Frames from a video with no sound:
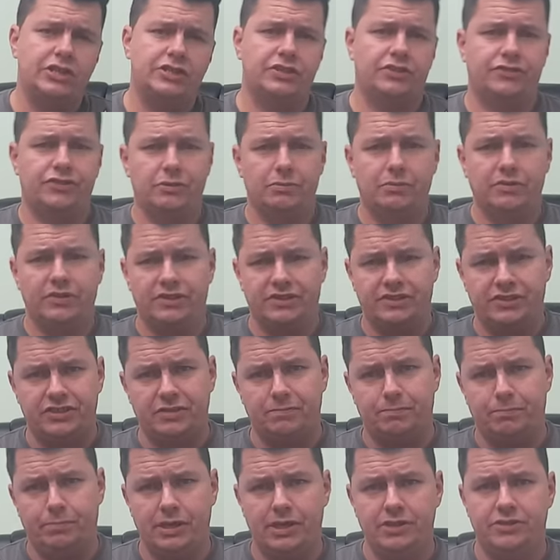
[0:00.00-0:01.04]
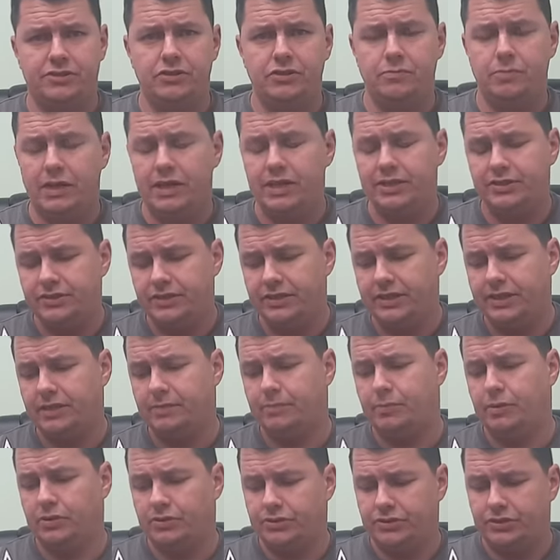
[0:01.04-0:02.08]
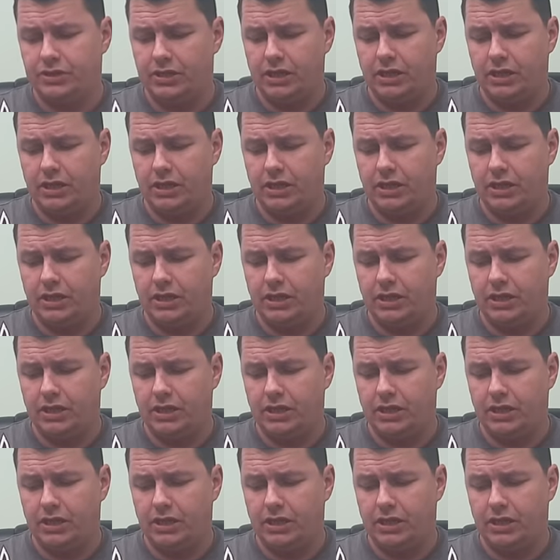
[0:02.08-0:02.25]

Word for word: if some of this is a bit too basic, but